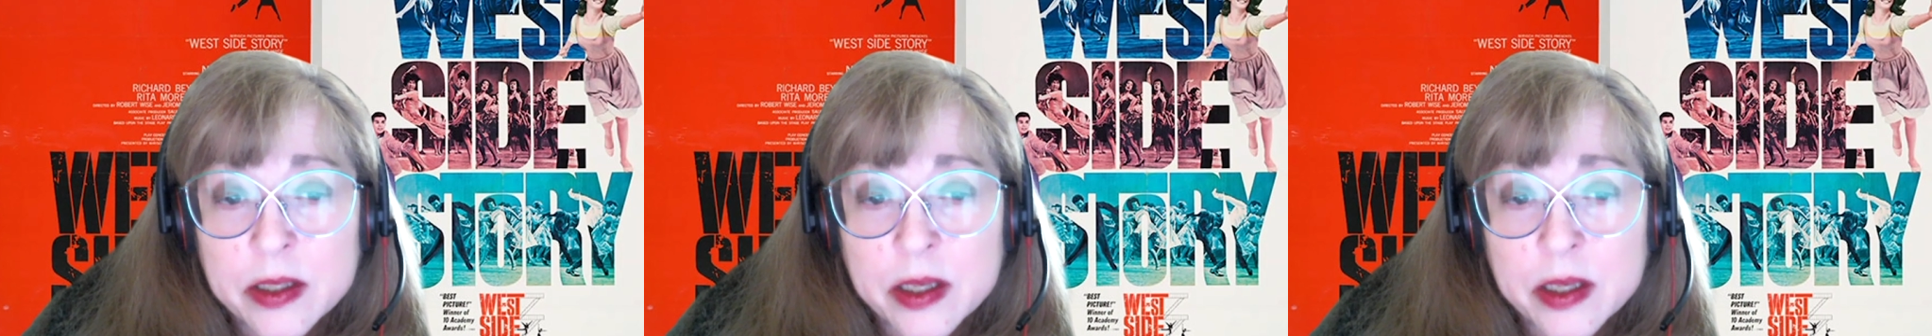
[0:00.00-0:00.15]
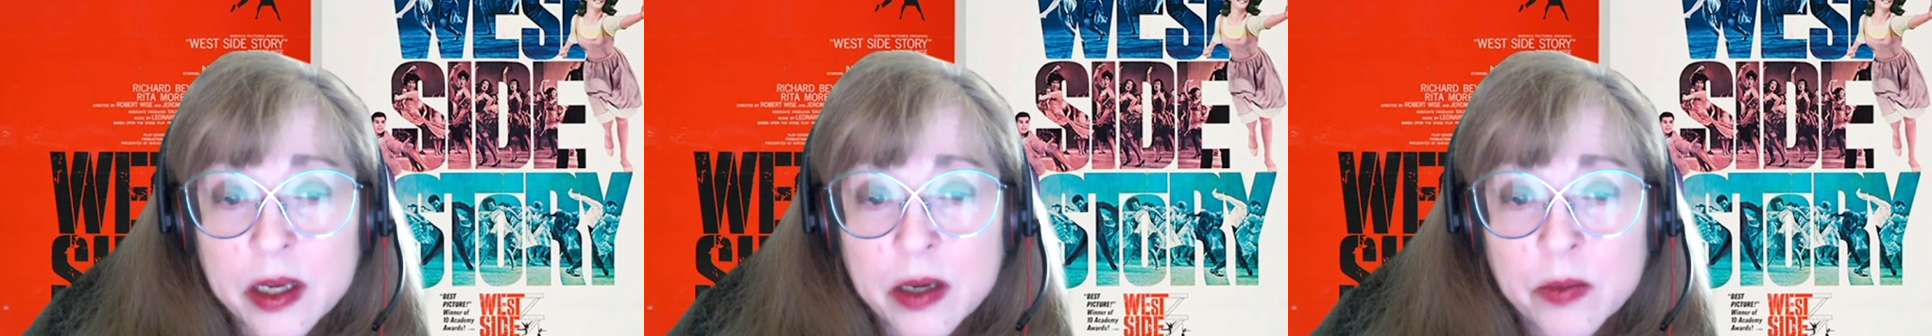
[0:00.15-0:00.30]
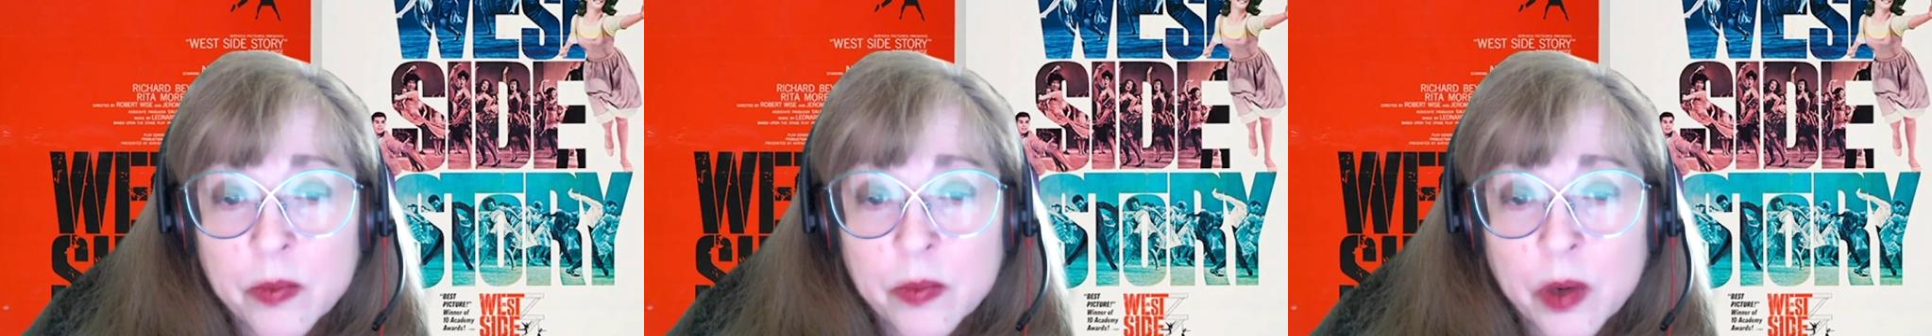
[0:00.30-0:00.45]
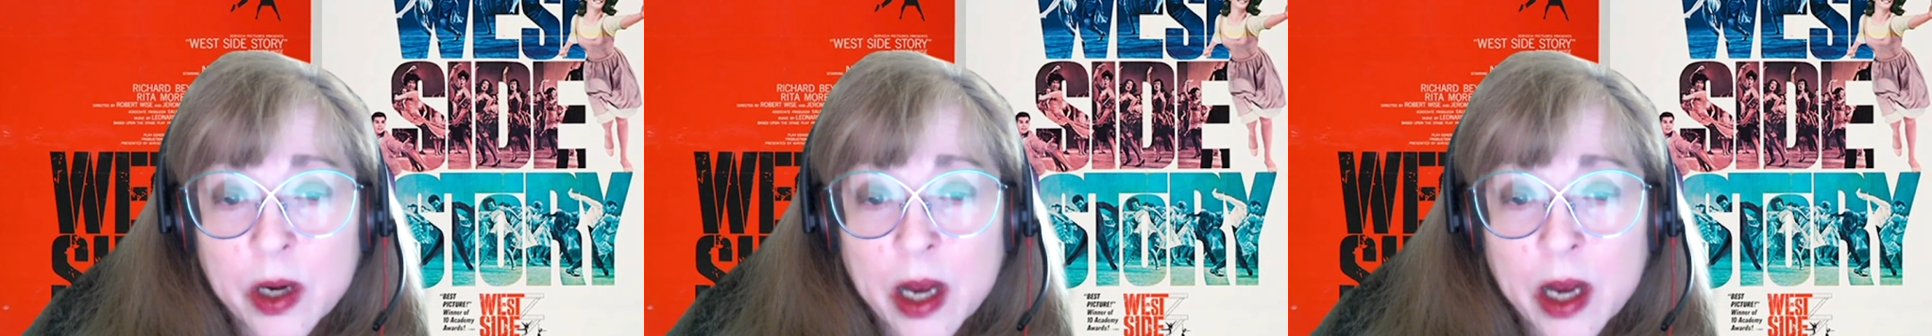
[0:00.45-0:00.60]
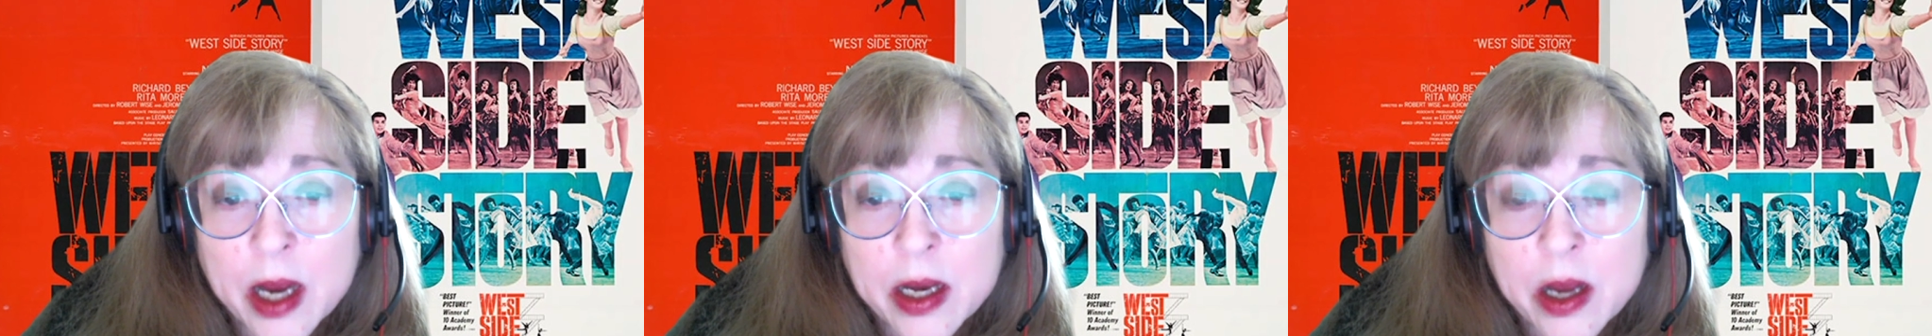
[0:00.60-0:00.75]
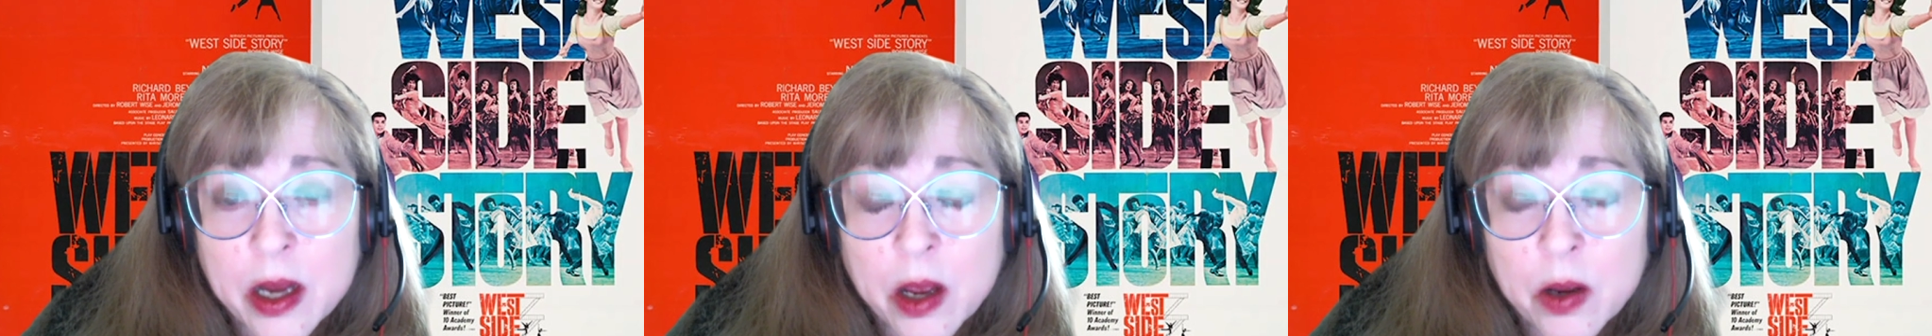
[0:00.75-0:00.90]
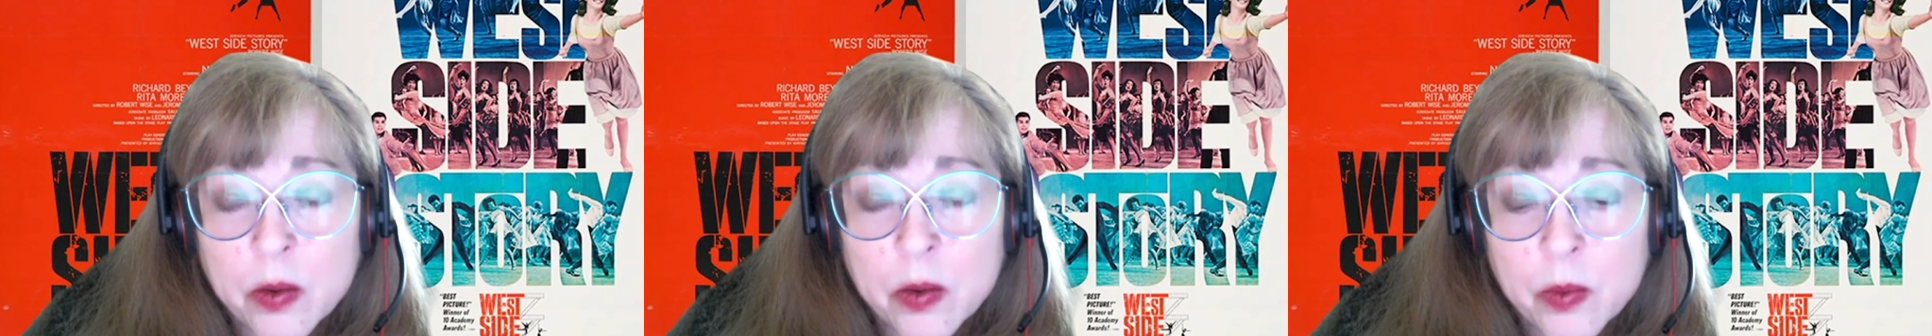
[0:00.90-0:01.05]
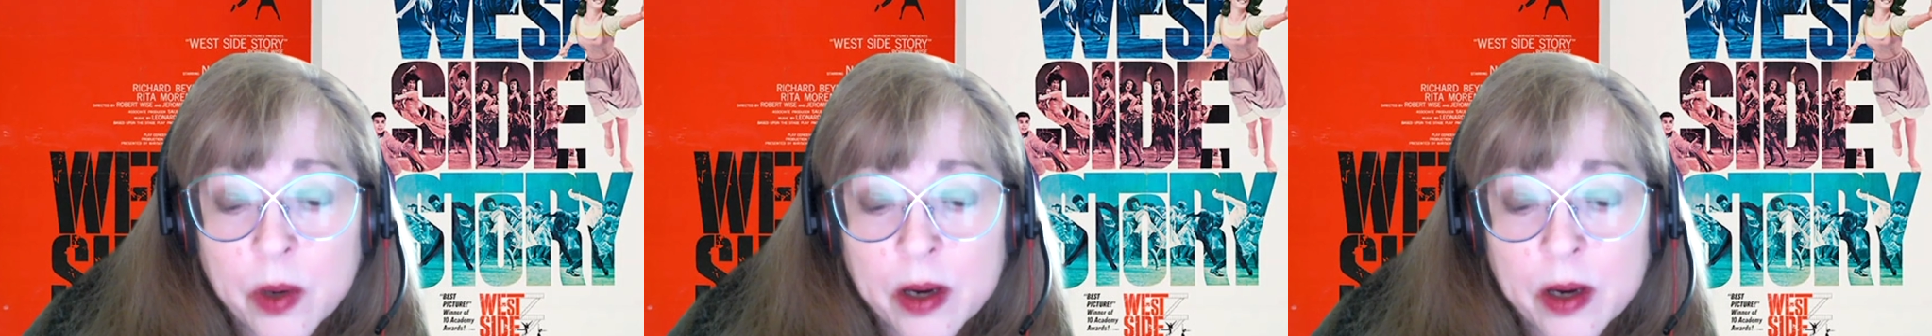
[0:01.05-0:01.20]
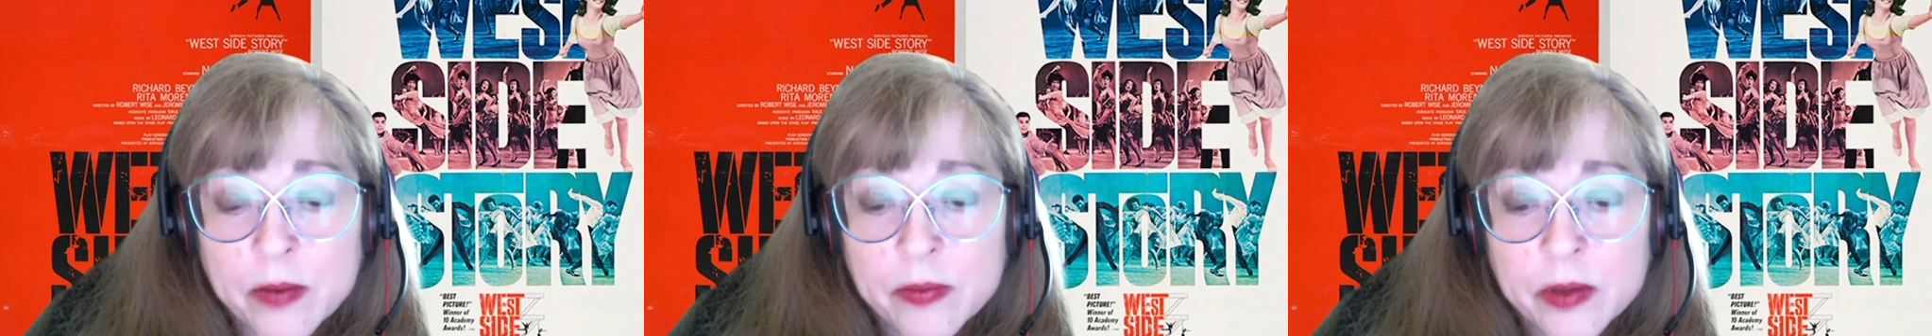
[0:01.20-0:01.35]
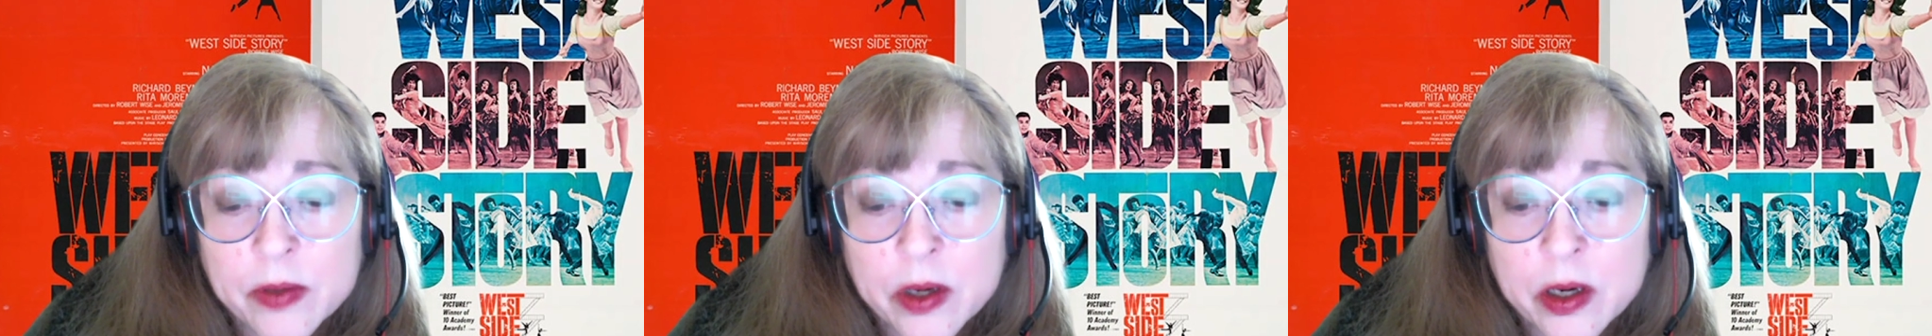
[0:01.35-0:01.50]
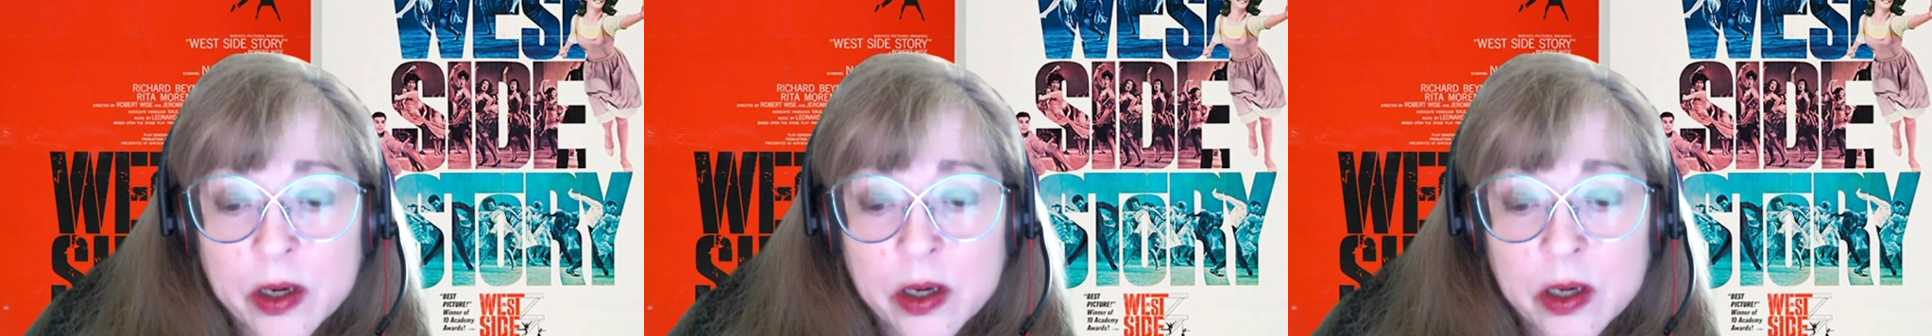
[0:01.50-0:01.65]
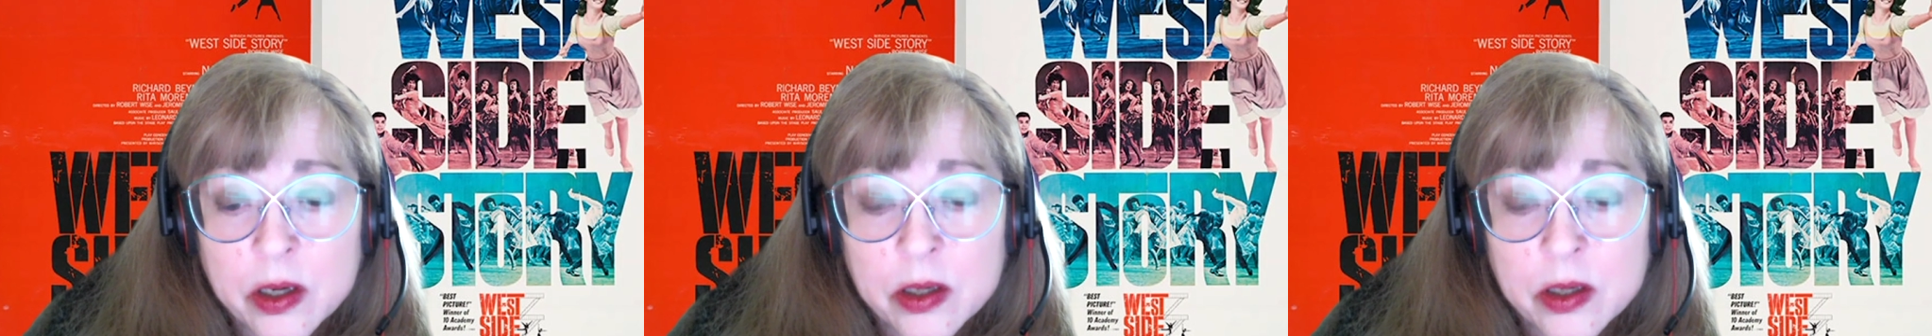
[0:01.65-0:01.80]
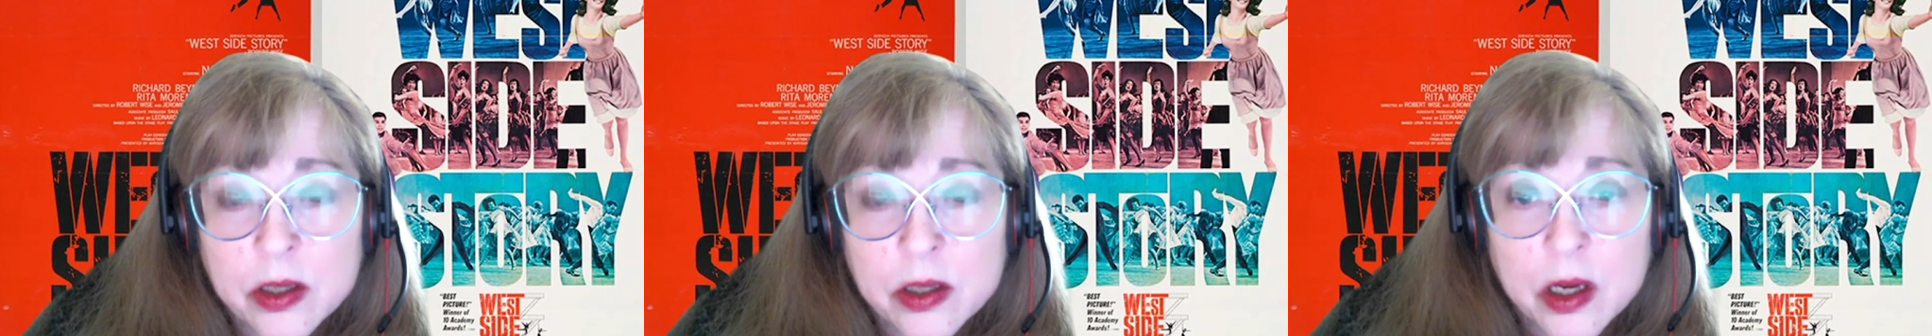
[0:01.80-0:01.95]
in what I know, what I've
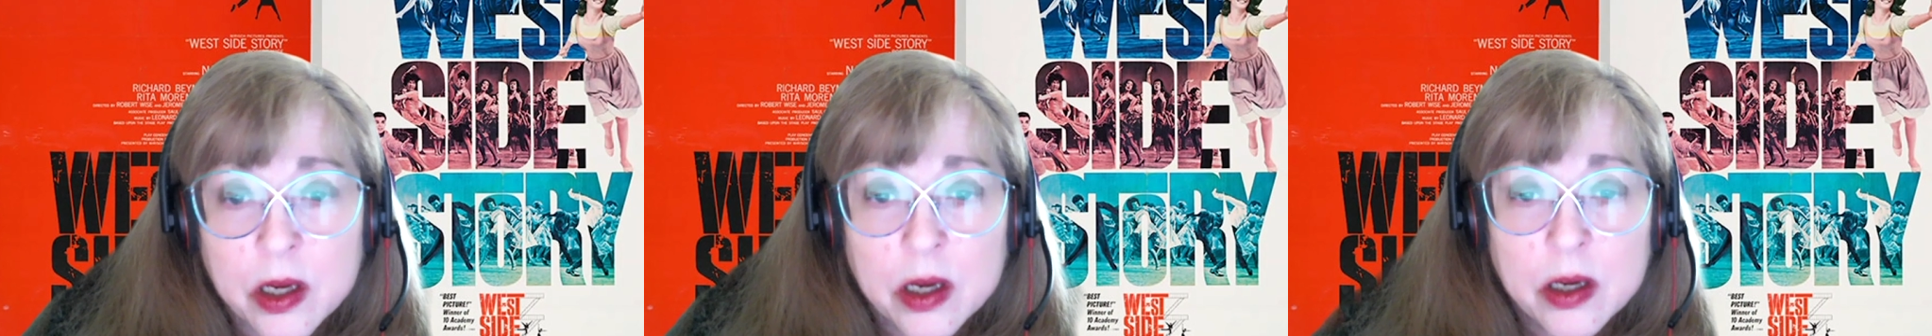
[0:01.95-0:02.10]
learned,